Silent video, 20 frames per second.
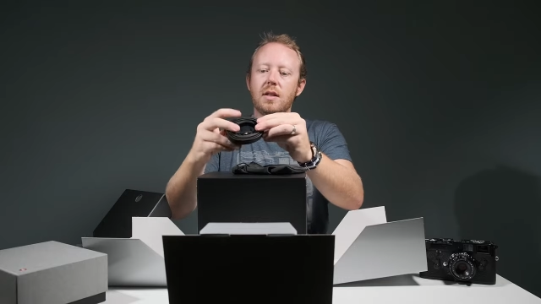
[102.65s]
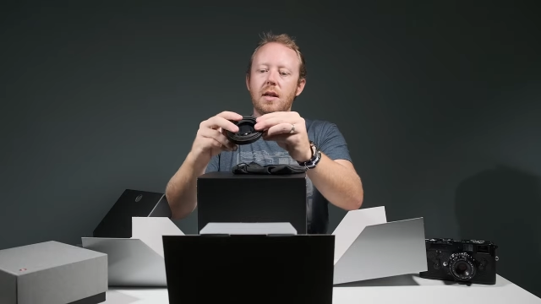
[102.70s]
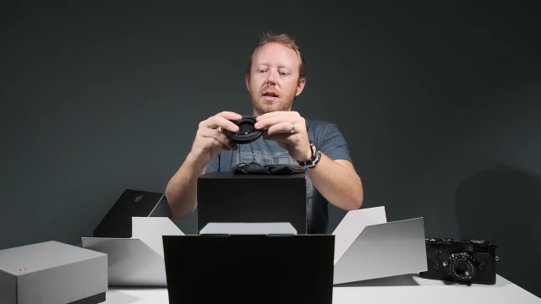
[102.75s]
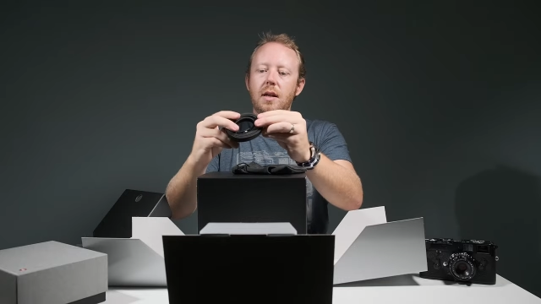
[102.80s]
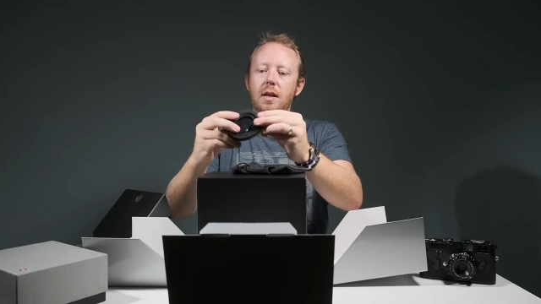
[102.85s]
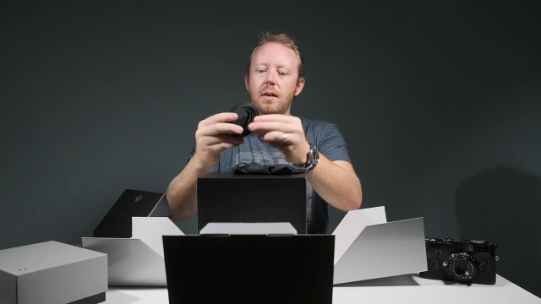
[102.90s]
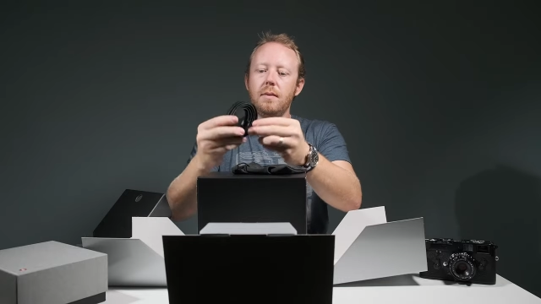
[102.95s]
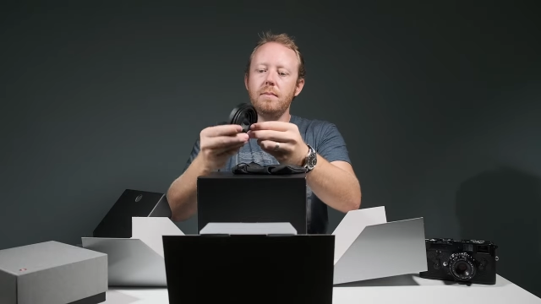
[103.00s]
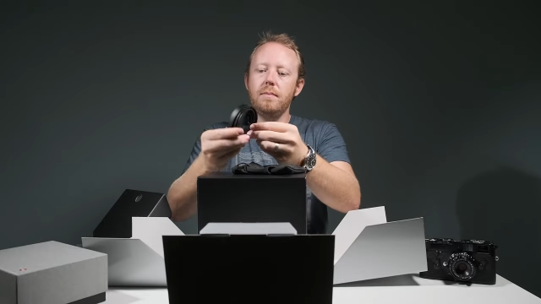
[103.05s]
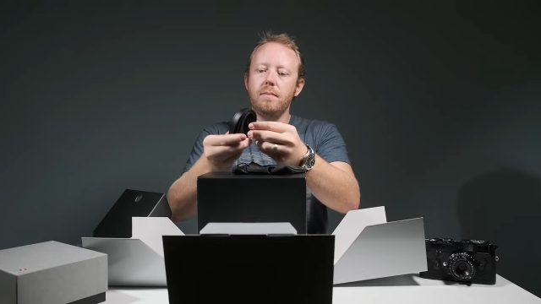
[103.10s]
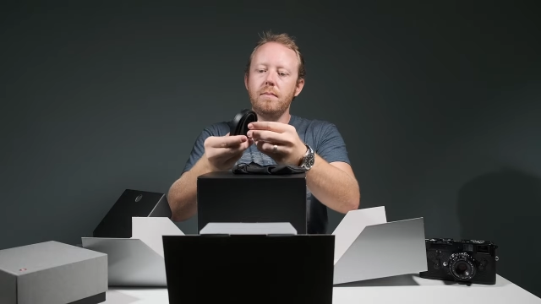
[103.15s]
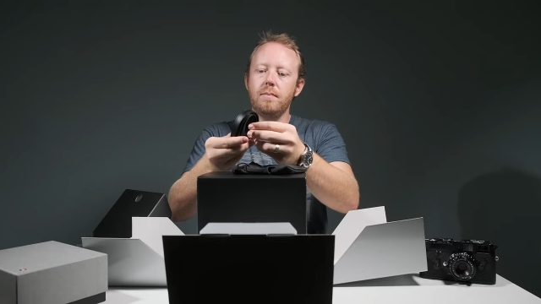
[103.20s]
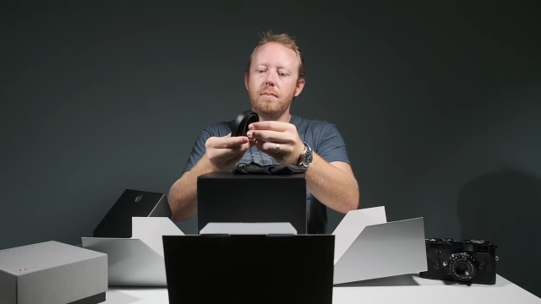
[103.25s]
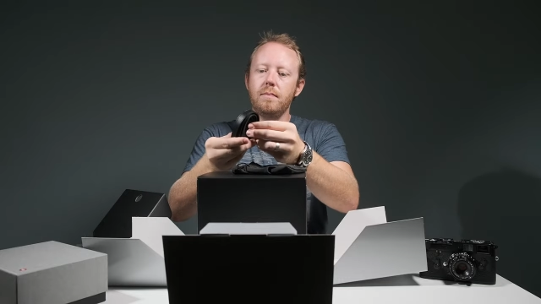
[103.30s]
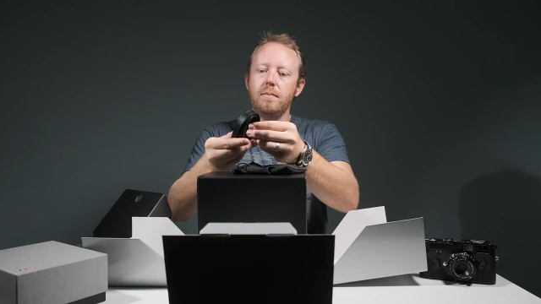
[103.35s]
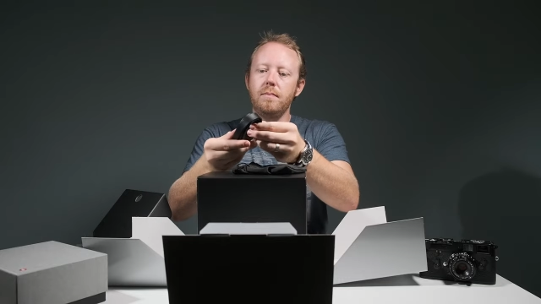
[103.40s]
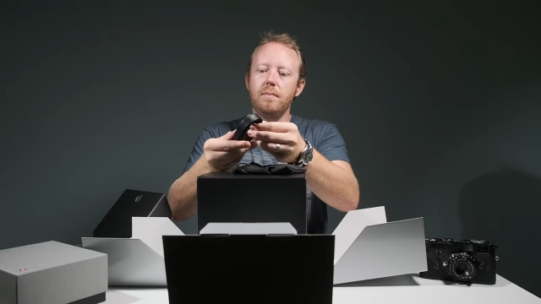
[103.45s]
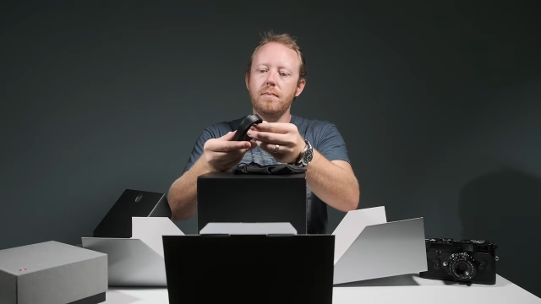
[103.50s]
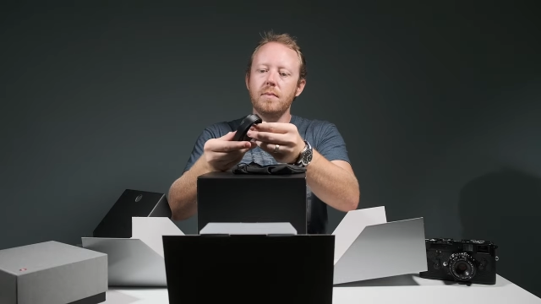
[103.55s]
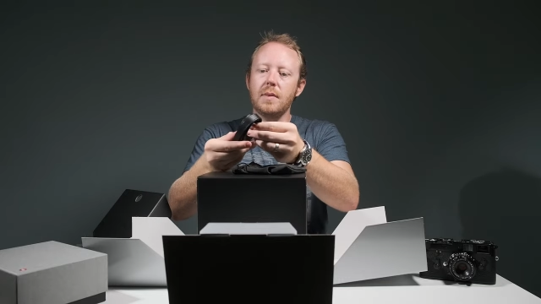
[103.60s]
uh,
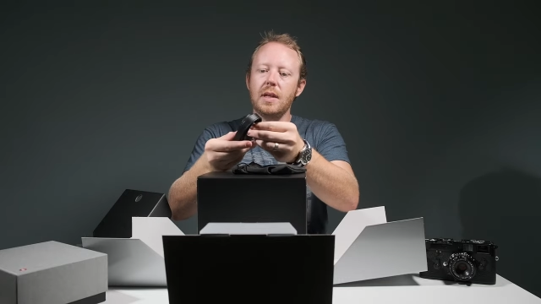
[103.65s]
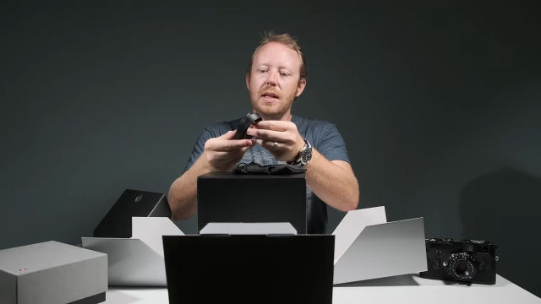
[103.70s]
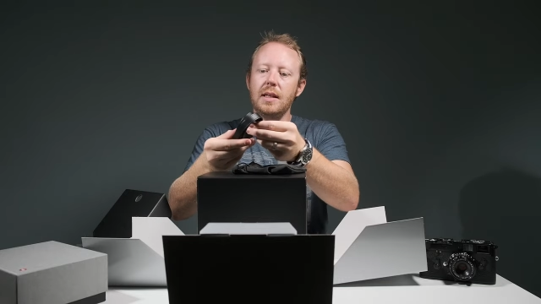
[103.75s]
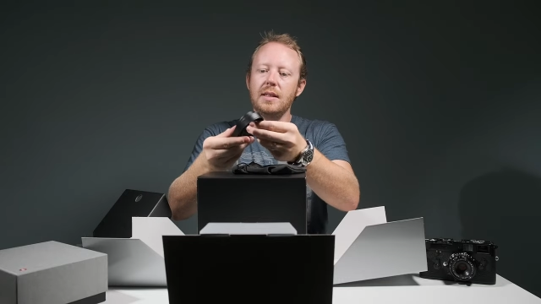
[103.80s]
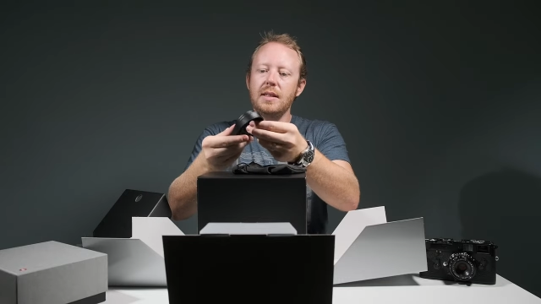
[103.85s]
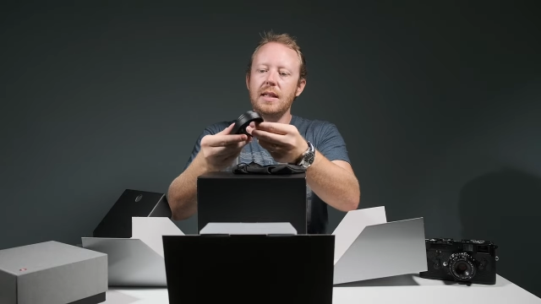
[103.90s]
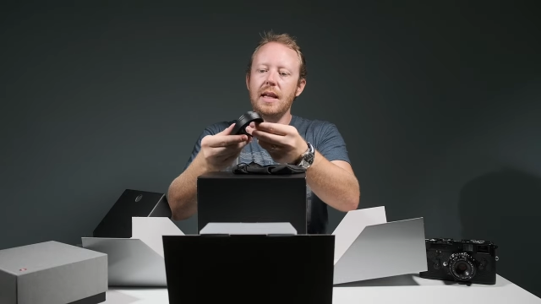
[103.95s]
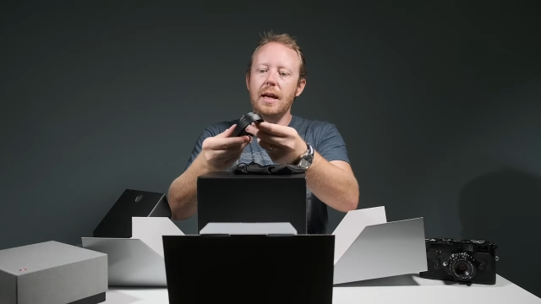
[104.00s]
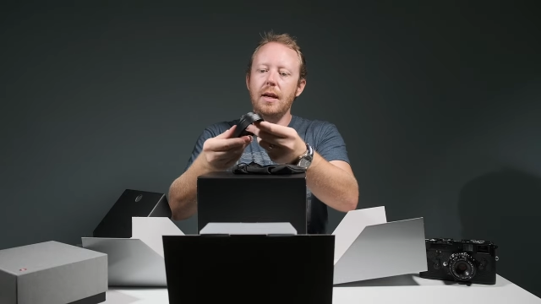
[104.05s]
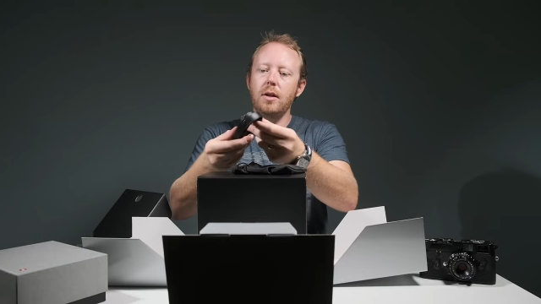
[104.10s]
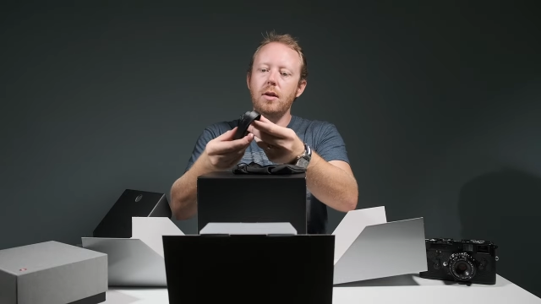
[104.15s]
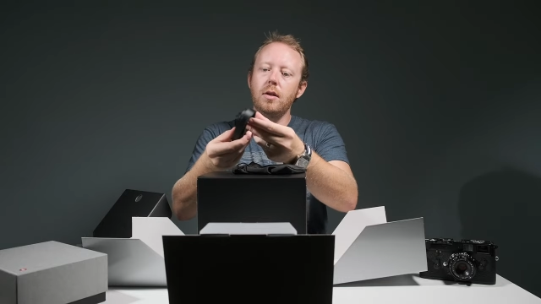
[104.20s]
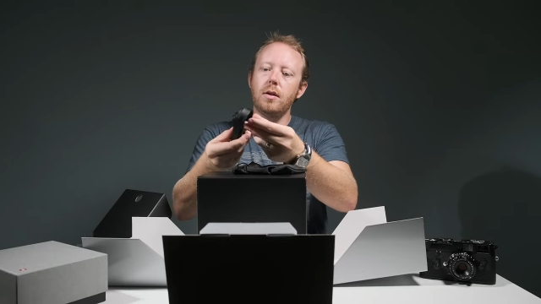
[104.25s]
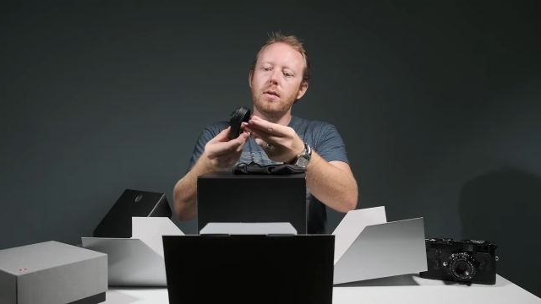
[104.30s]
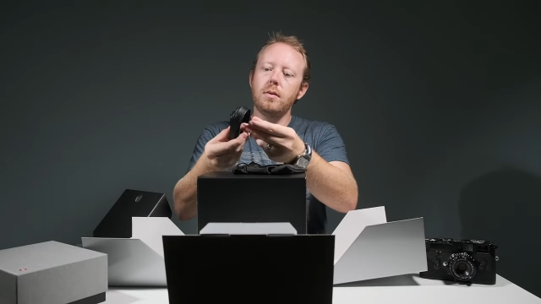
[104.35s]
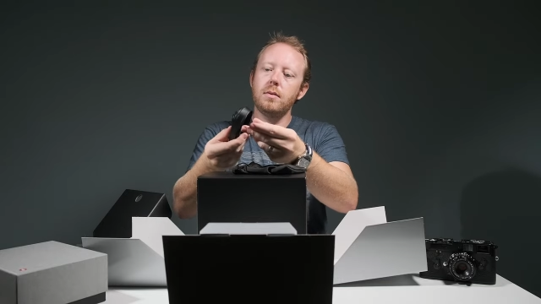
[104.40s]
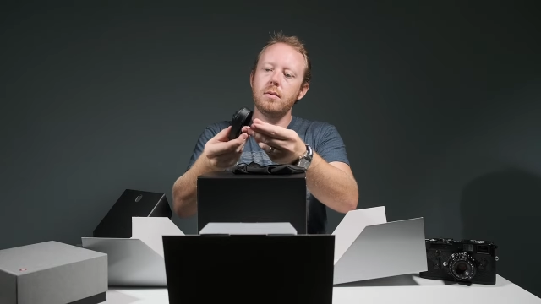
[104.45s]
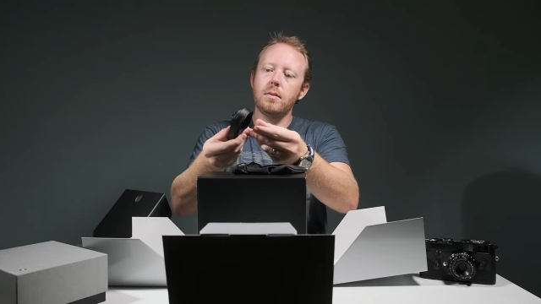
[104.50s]
kind of standard